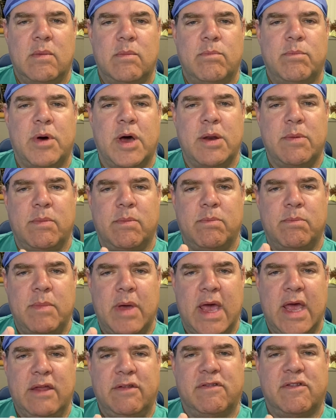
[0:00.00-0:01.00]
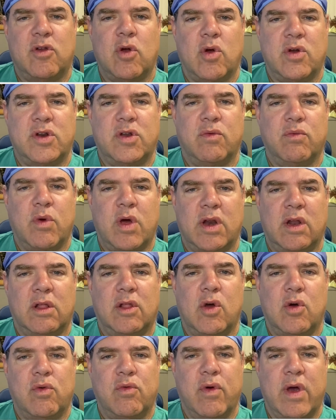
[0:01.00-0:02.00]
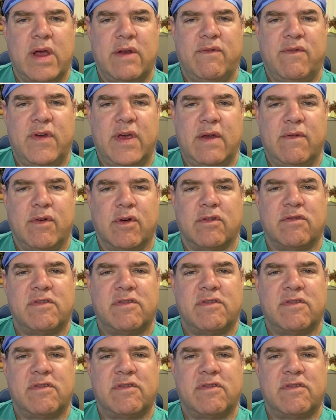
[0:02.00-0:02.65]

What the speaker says: but may start to run a low-grade fever.